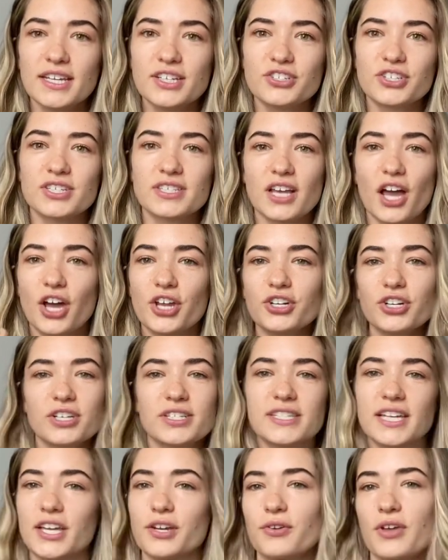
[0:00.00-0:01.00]
just
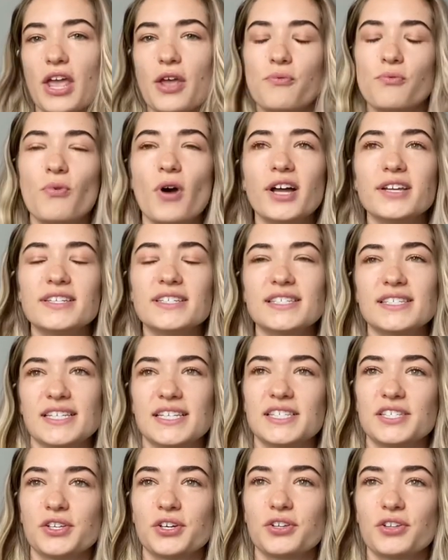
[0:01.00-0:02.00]
understand, okay, what does
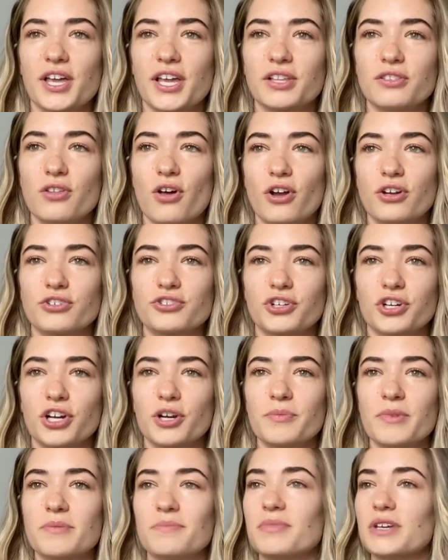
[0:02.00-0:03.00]
this look like
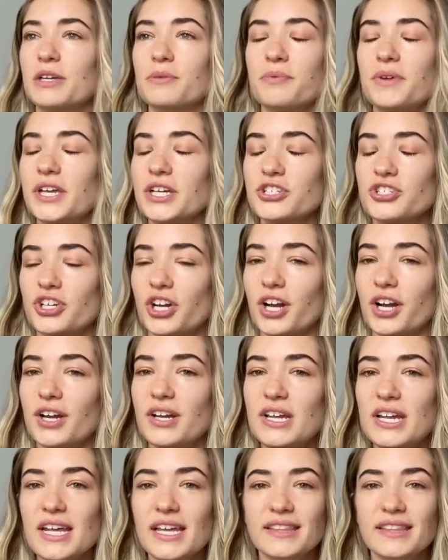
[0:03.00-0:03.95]
long-term and big picture?